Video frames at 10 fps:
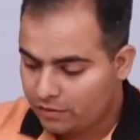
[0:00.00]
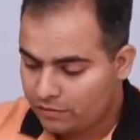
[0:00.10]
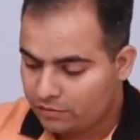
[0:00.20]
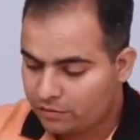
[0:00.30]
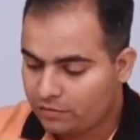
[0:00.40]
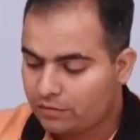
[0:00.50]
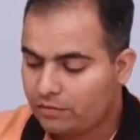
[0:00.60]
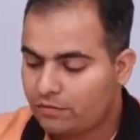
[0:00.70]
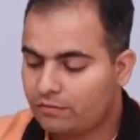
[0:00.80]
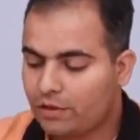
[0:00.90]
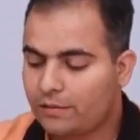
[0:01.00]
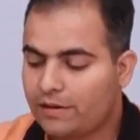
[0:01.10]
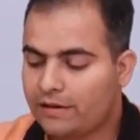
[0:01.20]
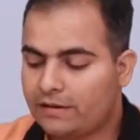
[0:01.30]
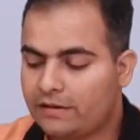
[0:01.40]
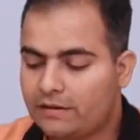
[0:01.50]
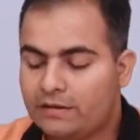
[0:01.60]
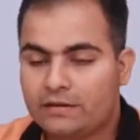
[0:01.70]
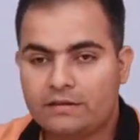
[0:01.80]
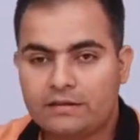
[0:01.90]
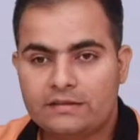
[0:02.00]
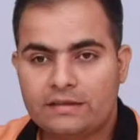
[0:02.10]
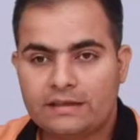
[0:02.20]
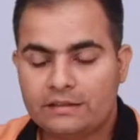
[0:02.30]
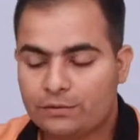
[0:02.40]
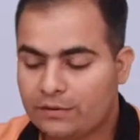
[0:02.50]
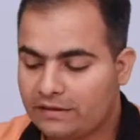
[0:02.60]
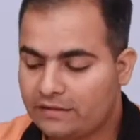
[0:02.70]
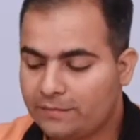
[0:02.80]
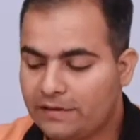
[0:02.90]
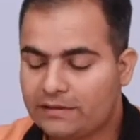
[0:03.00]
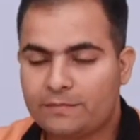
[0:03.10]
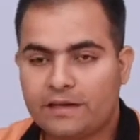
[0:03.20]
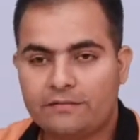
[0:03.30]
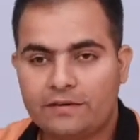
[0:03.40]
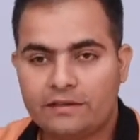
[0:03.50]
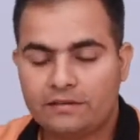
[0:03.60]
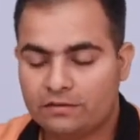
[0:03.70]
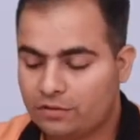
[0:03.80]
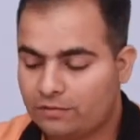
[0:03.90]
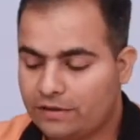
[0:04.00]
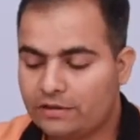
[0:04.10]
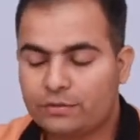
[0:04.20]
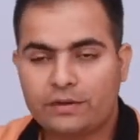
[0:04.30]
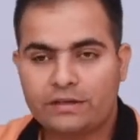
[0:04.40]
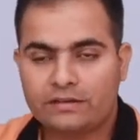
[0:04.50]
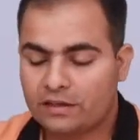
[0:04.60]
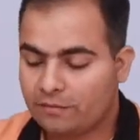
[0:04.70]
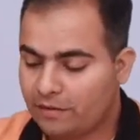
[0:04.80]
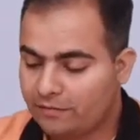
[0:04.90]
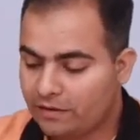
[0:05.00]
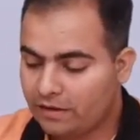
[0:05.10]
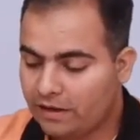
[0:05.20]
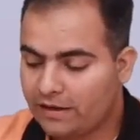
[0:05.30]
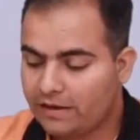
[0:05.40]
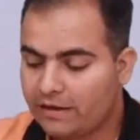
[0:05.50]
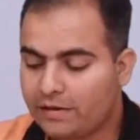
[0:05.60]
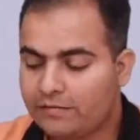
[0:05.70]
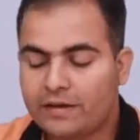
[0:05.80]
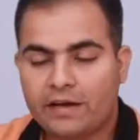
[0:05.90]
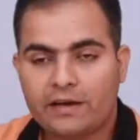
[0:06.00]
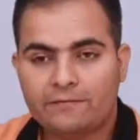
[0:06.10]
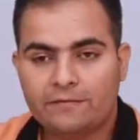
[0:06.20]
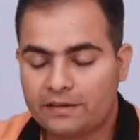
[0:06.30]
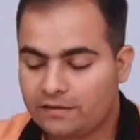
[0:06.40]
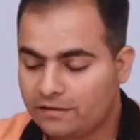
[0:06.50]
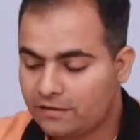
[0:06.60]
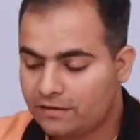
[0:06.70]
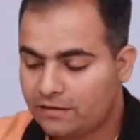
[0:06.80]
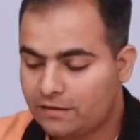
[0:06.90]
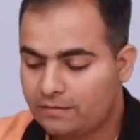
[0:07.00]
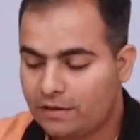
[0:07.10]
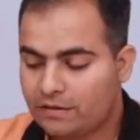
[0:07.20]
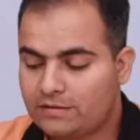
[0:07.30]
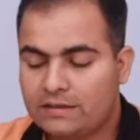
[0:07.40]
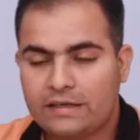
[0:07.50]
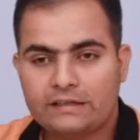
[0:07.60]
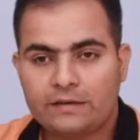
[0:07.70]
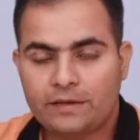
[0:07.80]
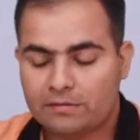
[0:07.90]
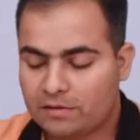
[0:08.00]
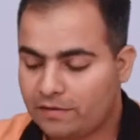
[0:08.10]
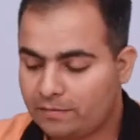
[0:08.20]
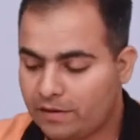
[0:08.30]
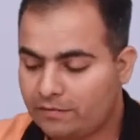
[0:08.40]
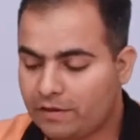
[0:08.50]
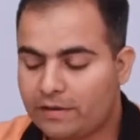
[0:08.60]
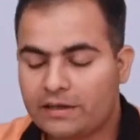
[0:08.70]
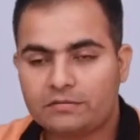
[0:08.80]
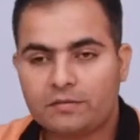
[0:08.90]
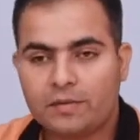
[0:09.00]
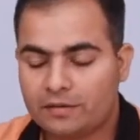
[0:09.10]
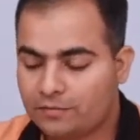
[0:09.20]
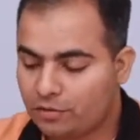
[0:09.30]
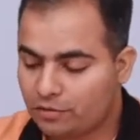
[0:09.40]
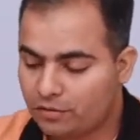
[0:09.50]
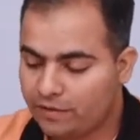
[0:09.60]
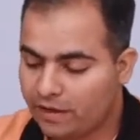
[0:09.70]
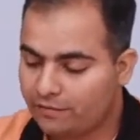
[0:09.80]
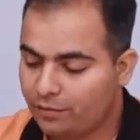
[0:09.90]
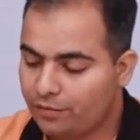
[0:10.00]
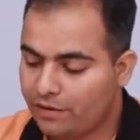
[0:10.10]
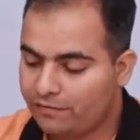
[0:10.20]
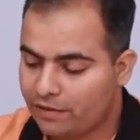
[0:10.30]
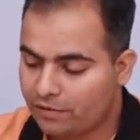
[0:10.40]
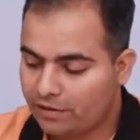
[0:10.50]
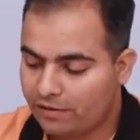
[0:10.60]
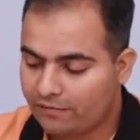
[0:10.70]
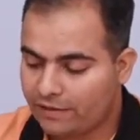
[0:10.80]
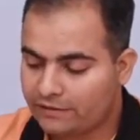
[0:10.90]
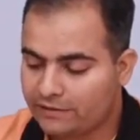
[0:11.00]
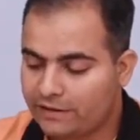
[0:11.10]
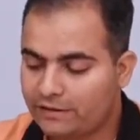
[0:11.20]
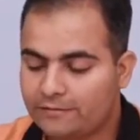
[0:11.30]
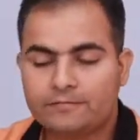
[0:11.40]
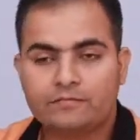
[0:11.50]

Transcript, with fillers: So what we will get? This z square is replaced by 1. So 1 square is nothing but 1. Again here we have 1 because z is replaced by 1. But 1 minus 1 becomes 0. So we have only 1 on left hand side.